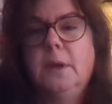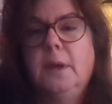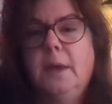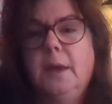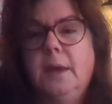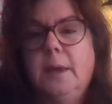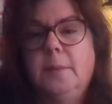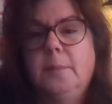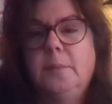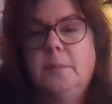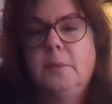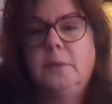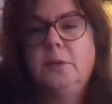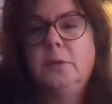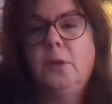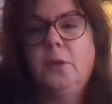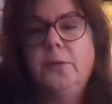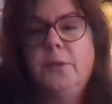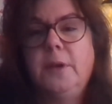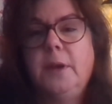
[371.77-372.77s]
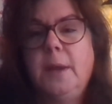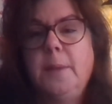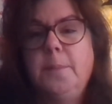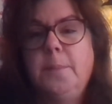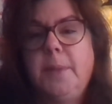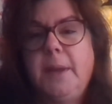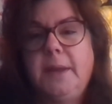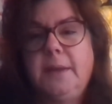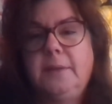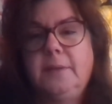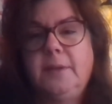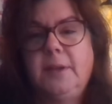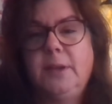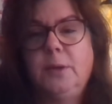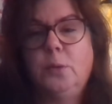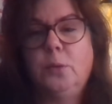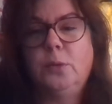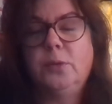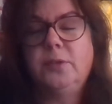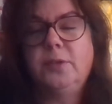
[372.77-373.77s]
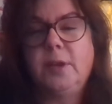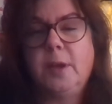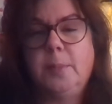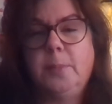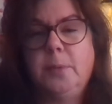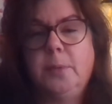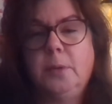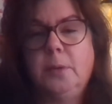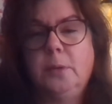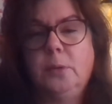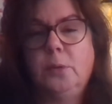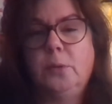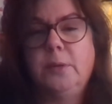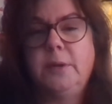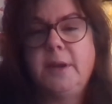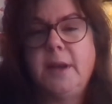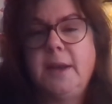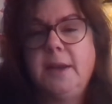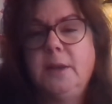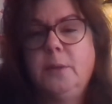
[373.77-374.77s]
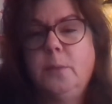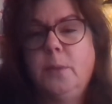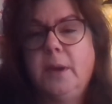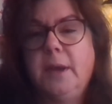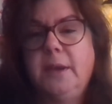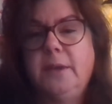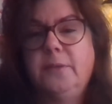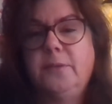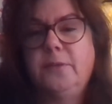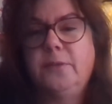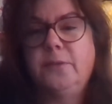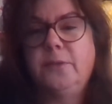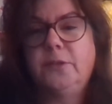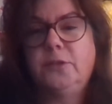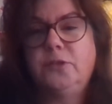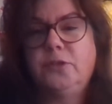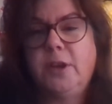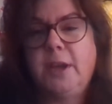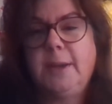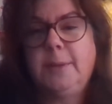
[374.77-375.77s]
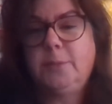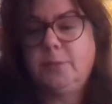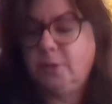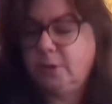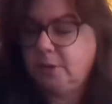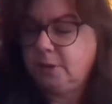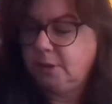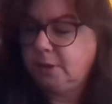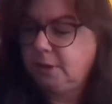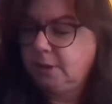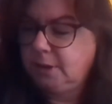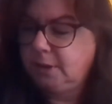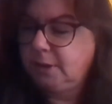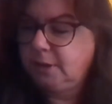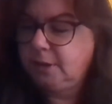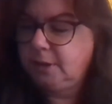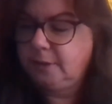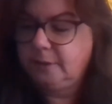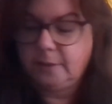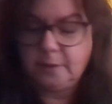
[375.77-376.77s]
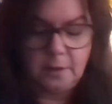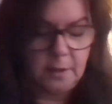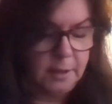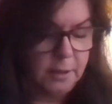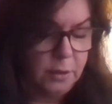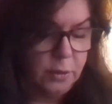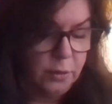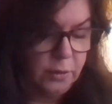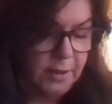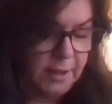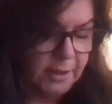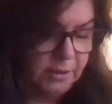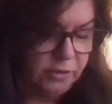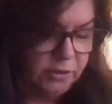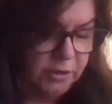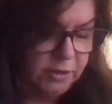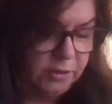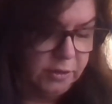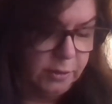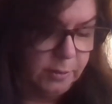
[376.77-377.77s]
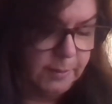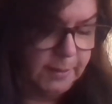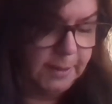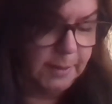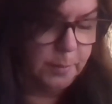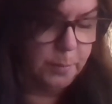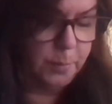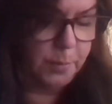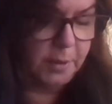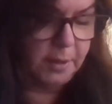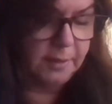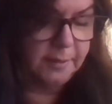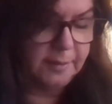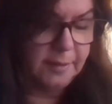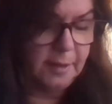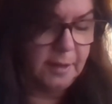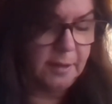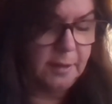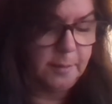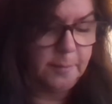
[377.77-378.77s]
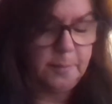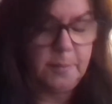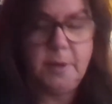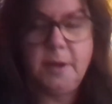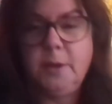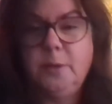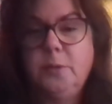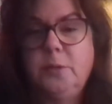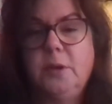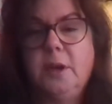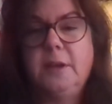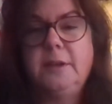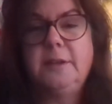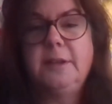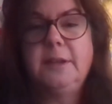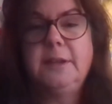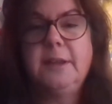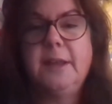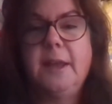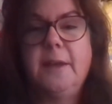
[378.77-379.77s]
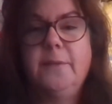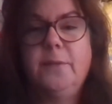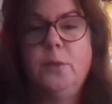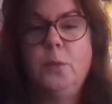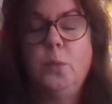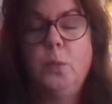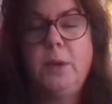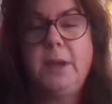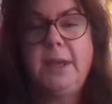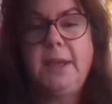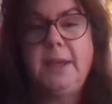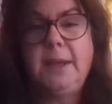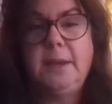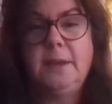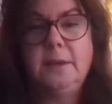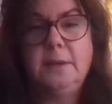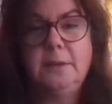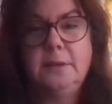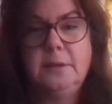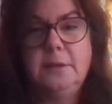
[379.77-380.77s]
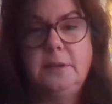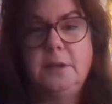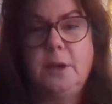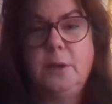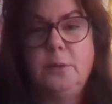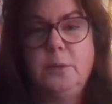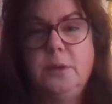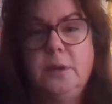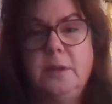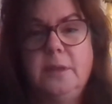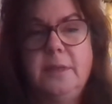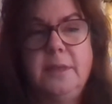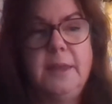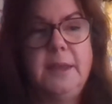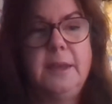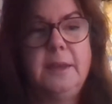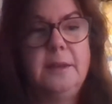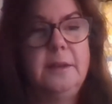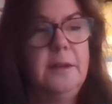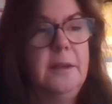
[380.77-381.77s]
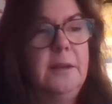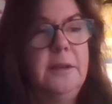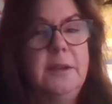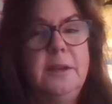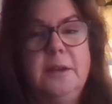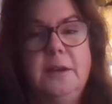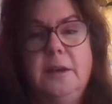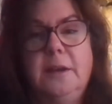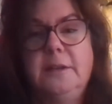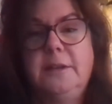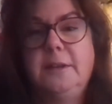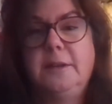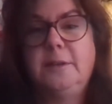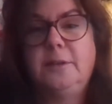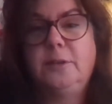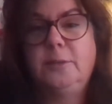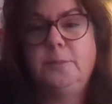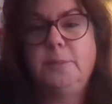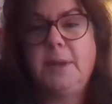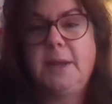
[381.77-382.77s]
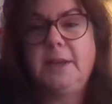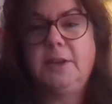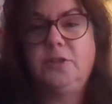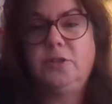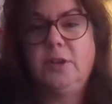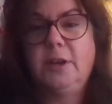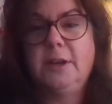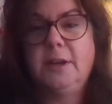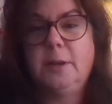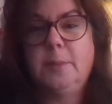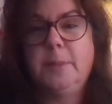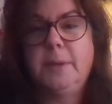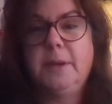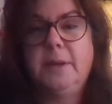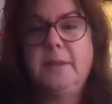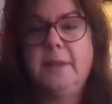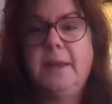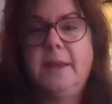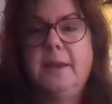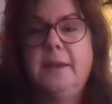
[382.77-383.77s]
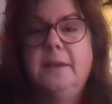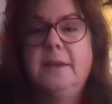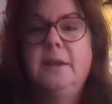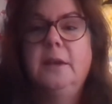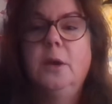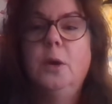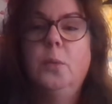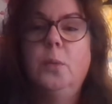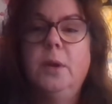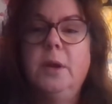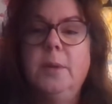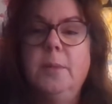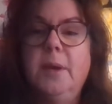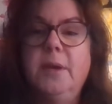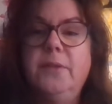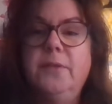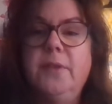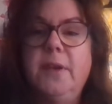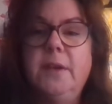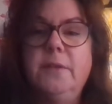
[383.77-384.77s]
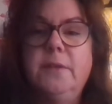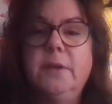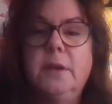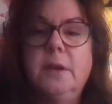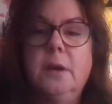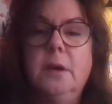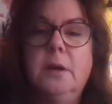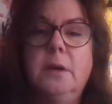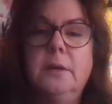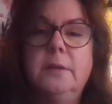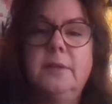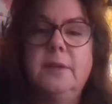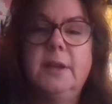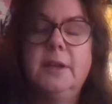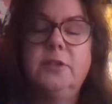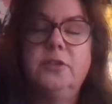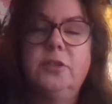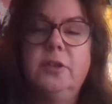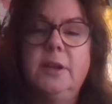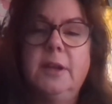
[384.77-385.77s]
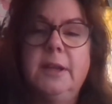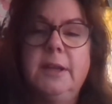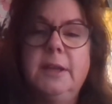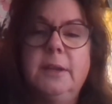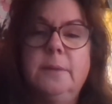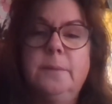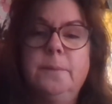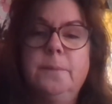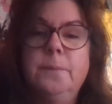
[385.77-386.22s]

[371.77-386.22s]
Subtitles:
Not that I'm bendy or supple or in any way shaped that I could actually do it, but I did get the Wii yoga thing, and I did manage a little bit of that. One of my favourite cards, actually.